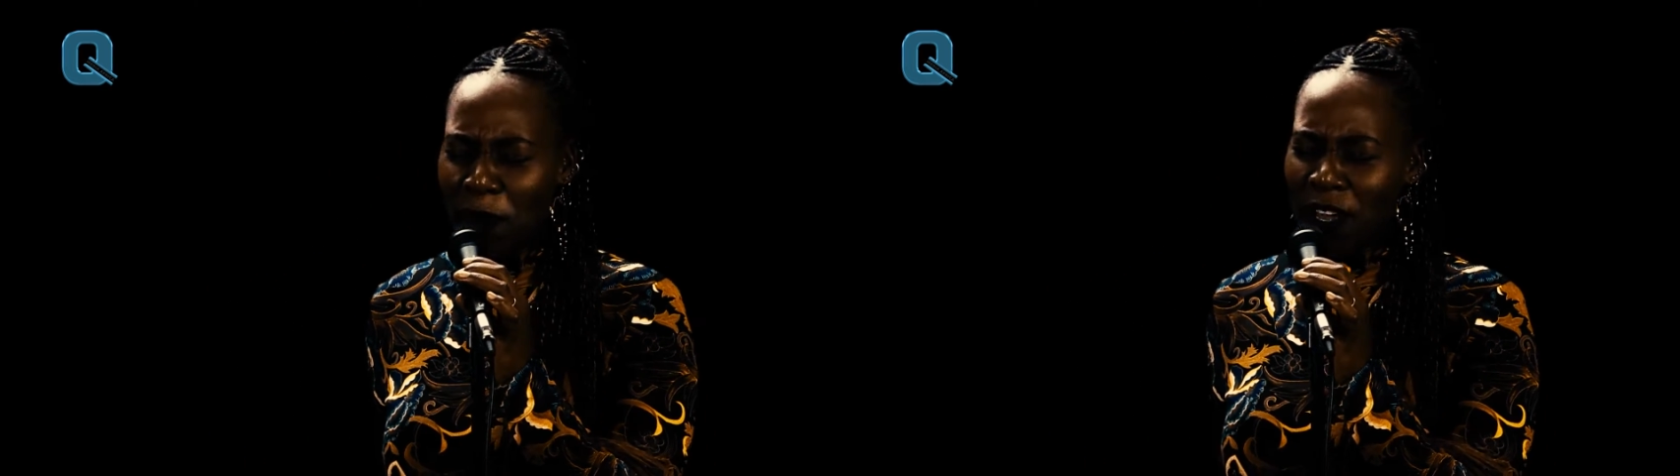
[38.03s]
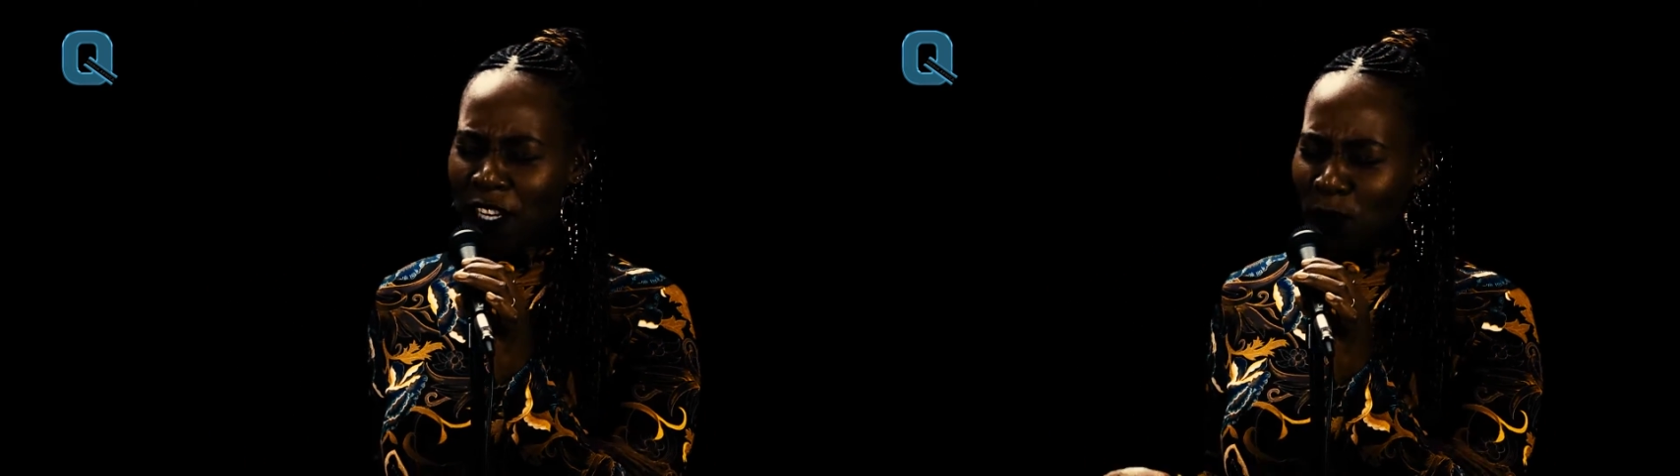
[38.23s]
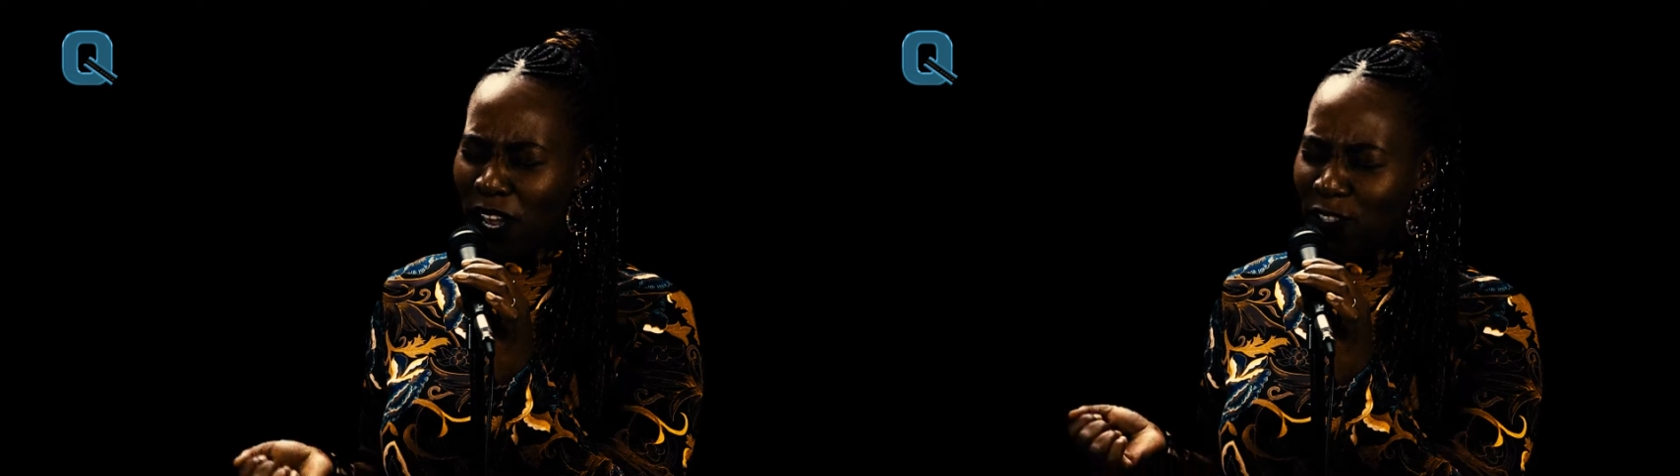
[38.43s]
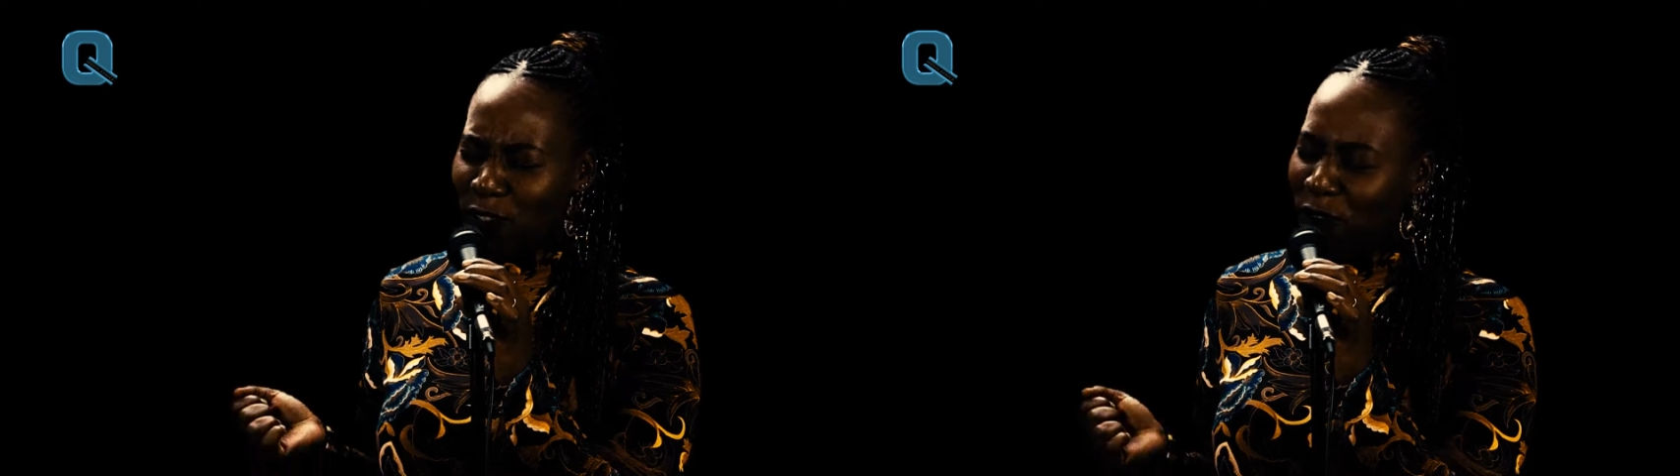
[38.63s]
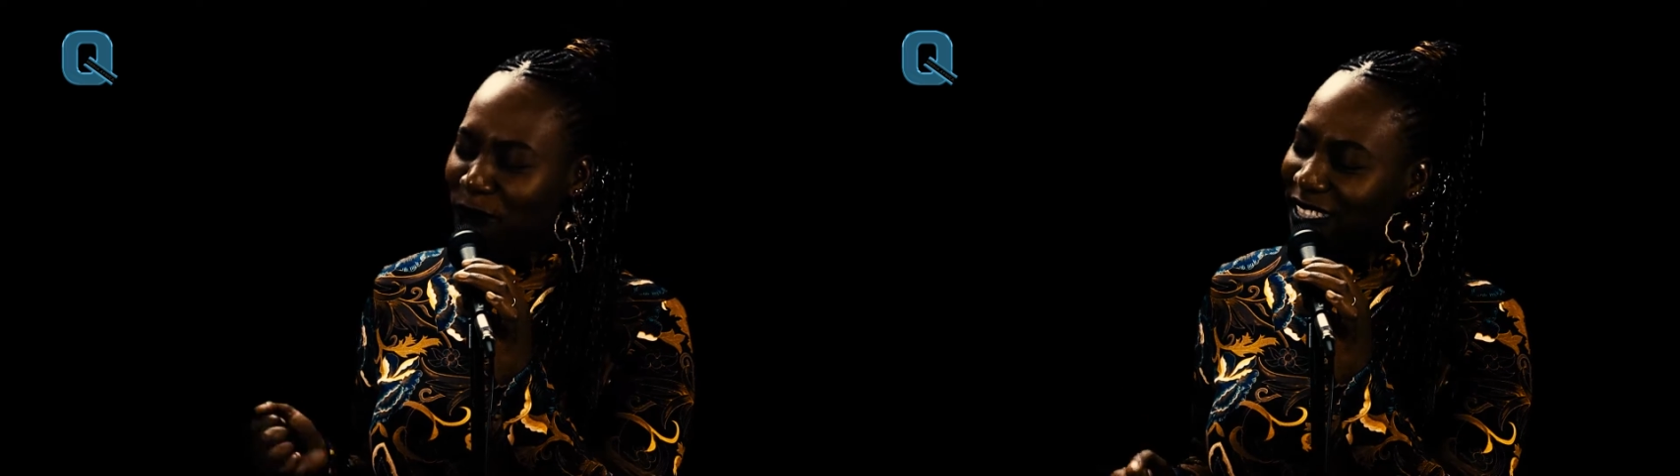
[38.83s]
because we are
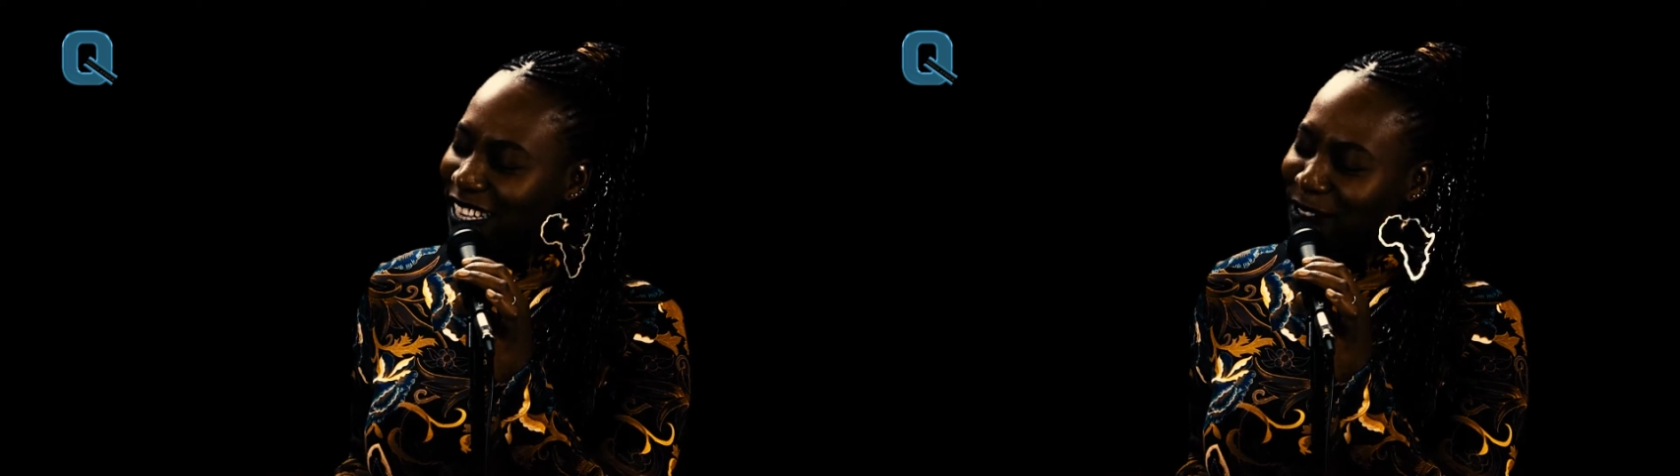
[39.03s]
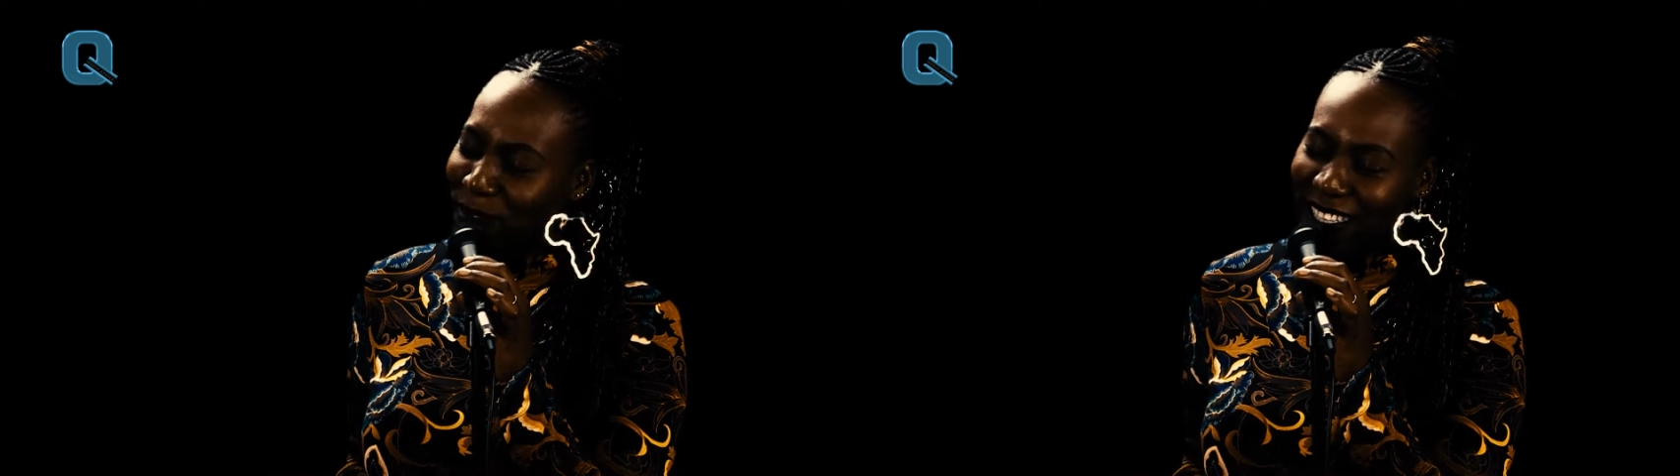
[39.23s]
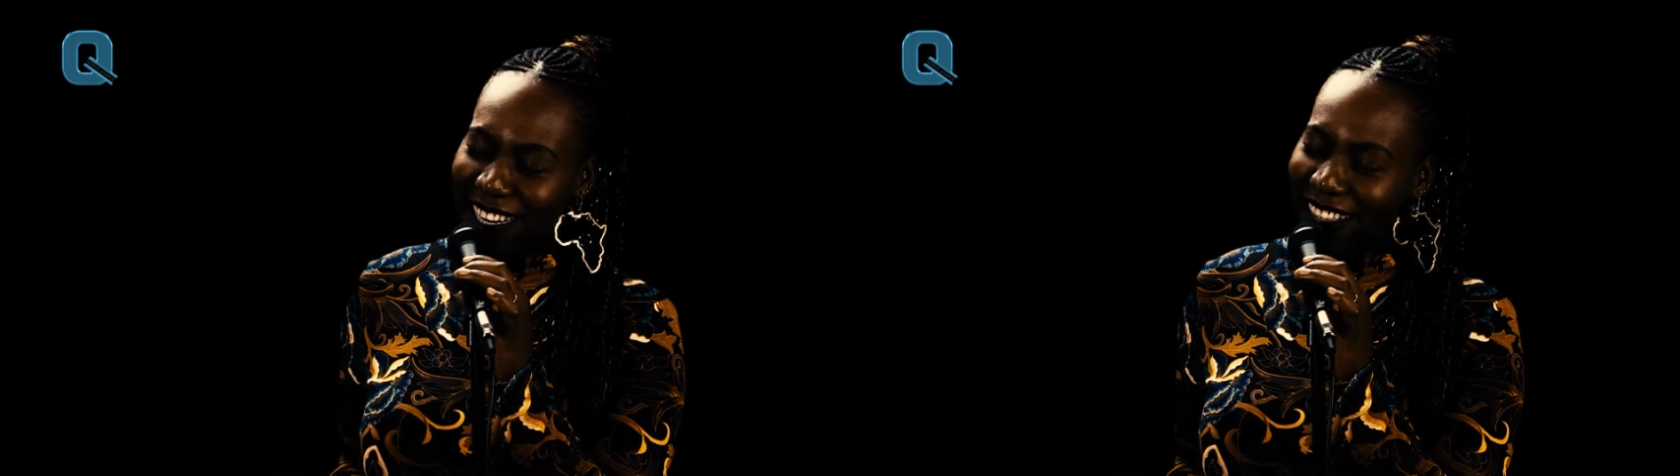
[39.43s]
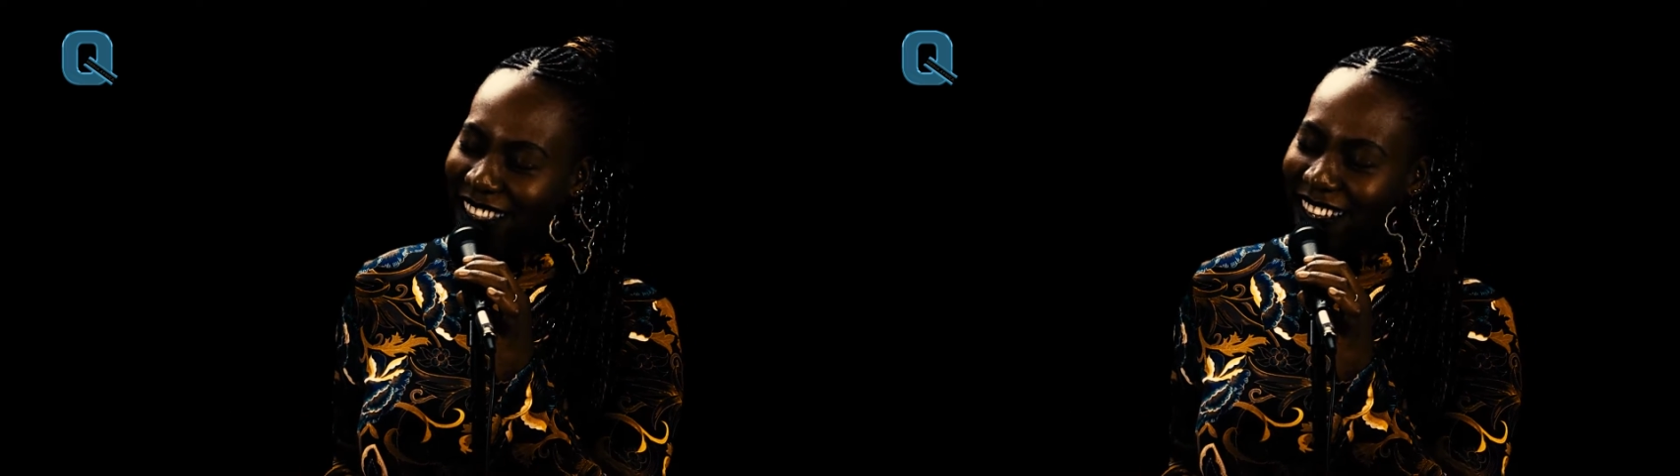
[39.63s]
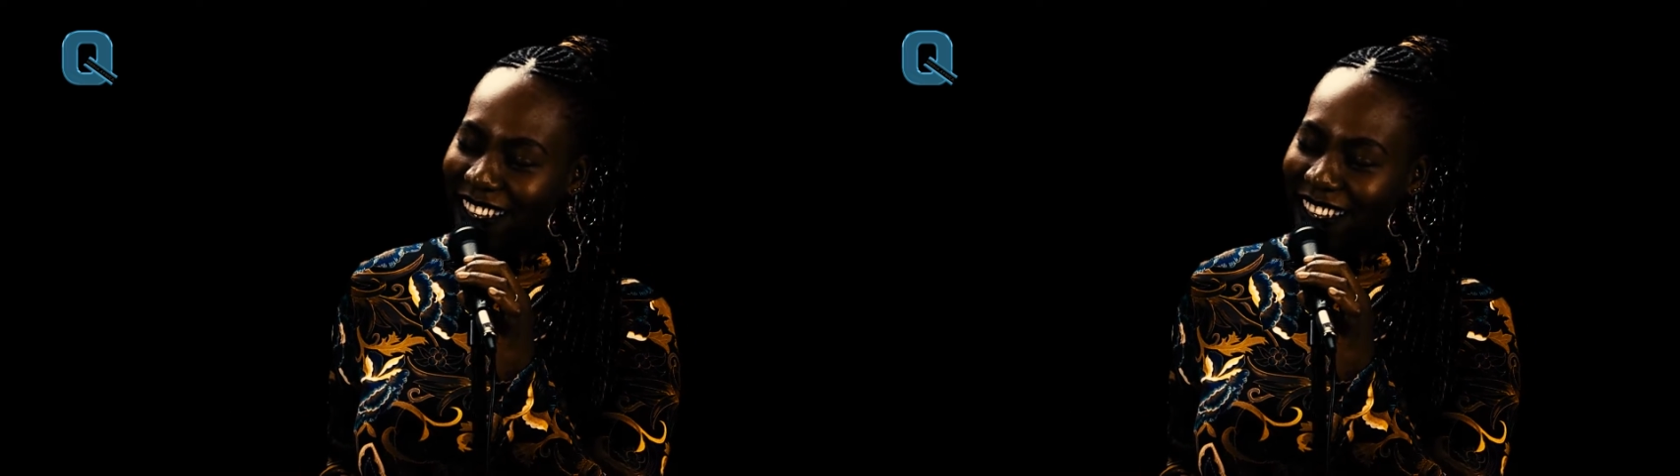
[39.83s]
so obsessed with death?